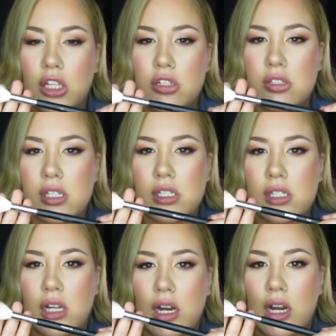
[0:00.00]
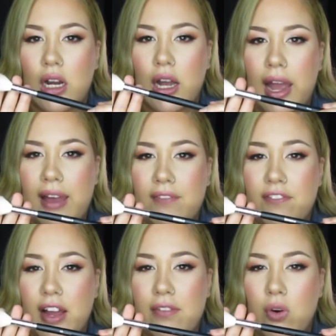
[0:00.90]
uses the
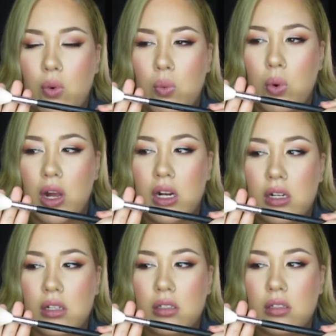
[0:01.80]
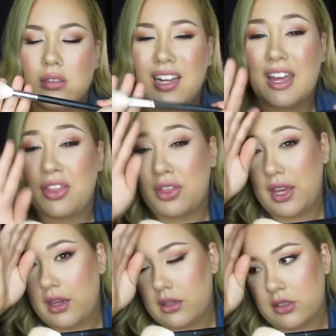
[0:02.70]
M501, I
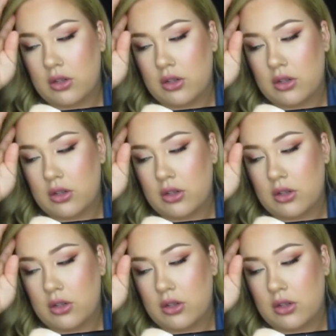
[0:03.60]
think.